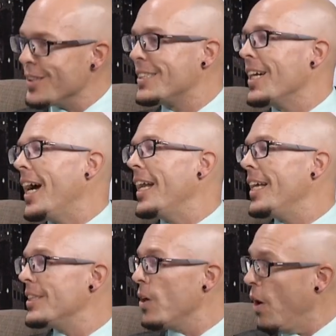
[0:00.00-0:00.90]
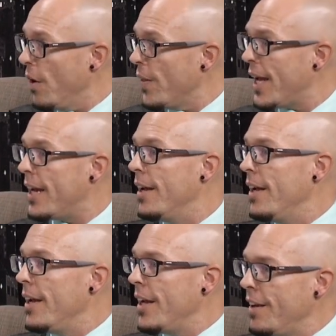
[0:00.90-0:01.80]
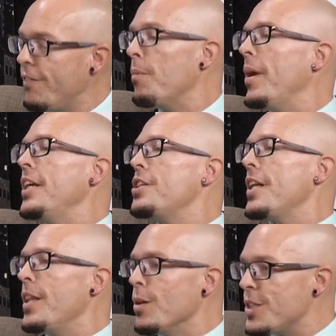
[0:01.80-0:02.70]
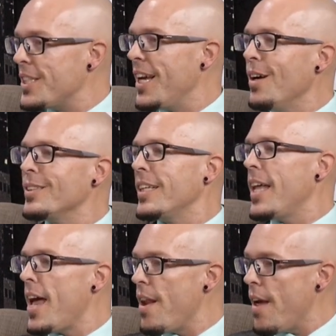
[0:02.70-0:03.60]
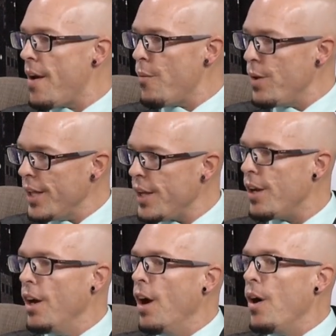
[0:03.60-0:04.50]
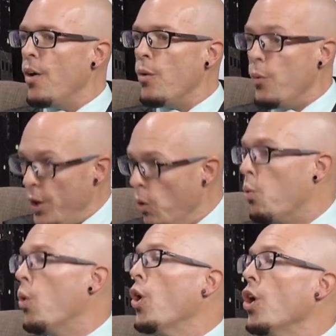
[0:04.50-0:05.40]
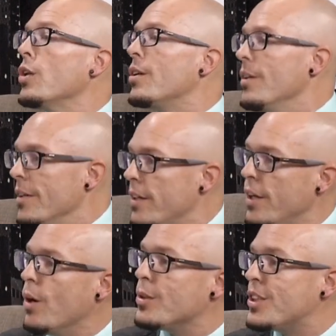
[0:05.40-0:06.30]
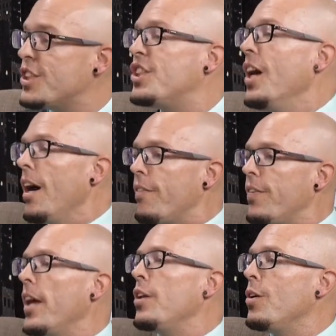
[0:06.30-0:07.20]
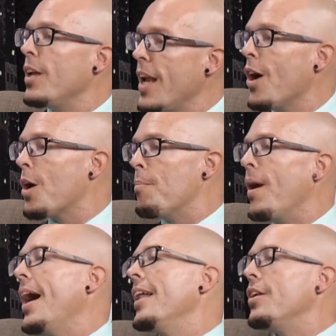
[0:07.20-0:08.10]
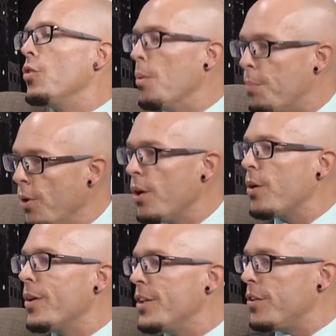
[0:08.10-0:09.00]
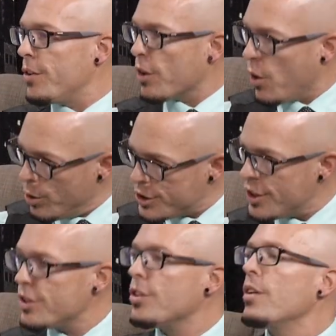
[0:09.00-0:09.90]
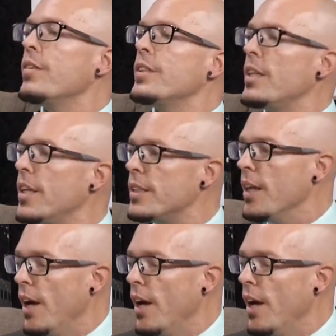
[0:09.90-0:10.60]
side is all that information and those sales and that really real world, you know, stuff that you can now compile into a book or into your coaching services,